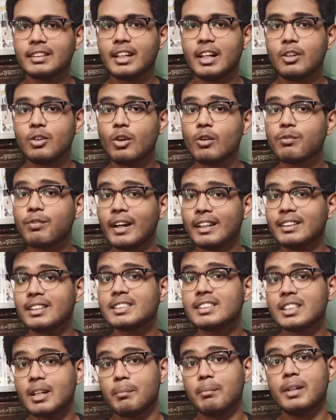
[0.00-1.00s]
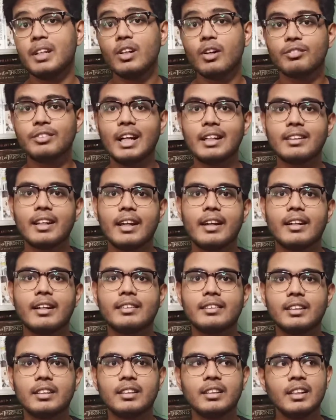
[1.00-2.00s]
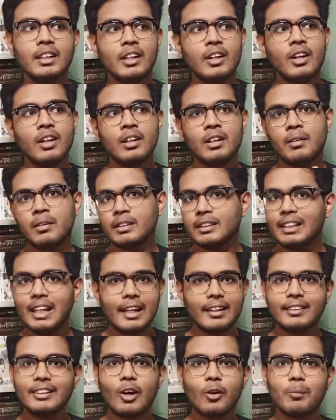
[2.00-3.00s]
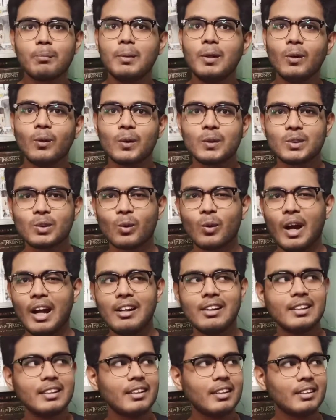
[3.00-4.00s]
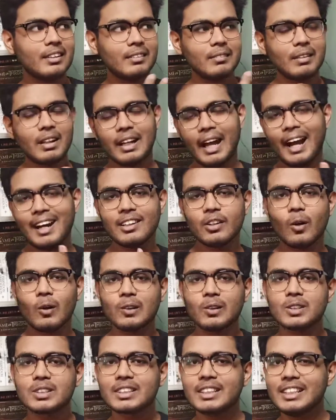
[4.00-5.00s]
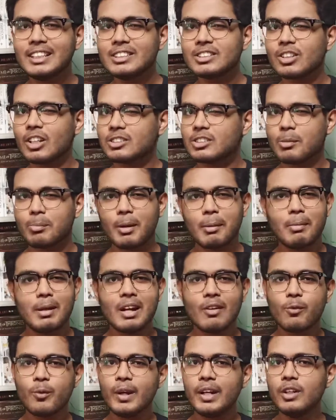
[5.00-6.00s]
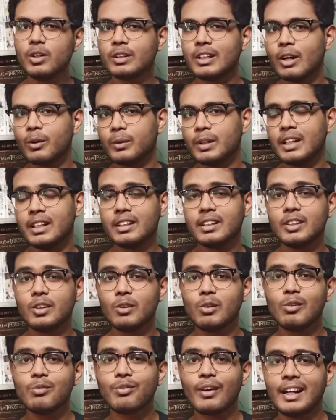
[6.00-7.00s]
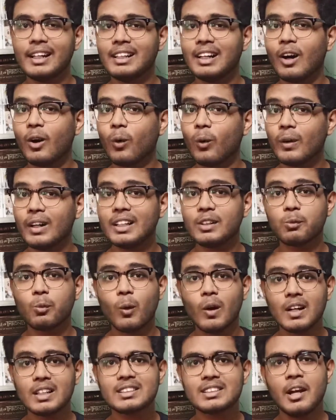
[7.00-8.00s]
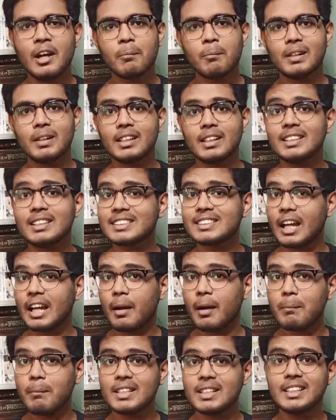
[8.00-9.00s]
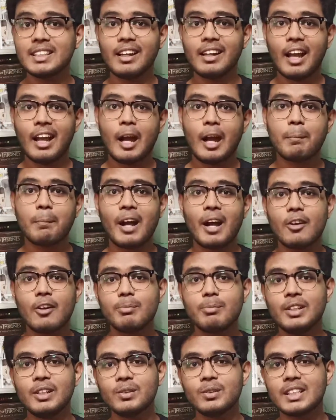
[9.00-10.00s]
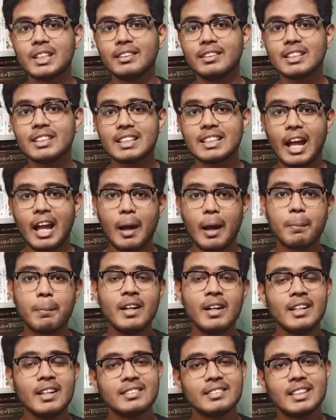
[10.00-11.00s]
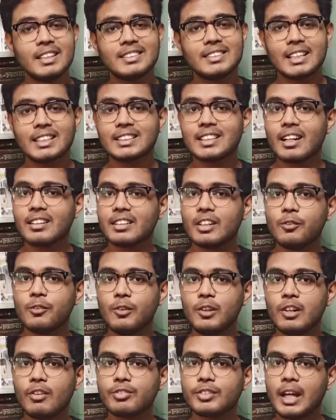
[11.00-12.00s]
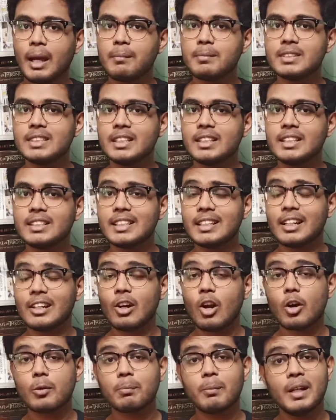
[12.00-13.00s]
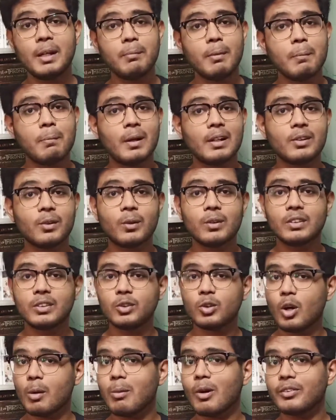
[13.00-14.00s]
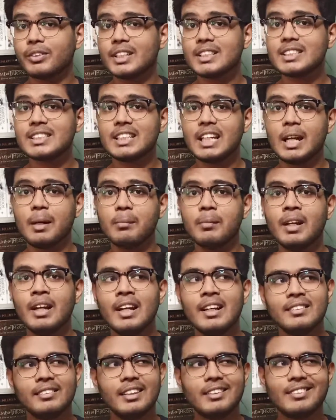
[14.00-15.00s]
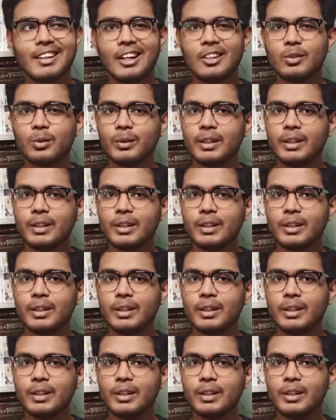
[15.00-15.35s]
and you will find the summary of that character down below. So I'll add all those screenshots or maybe a video down here. You will find how it works, but it's an amazing app. I have been using this app since I started Wheel of Time series, and many people don't know about the same. They try to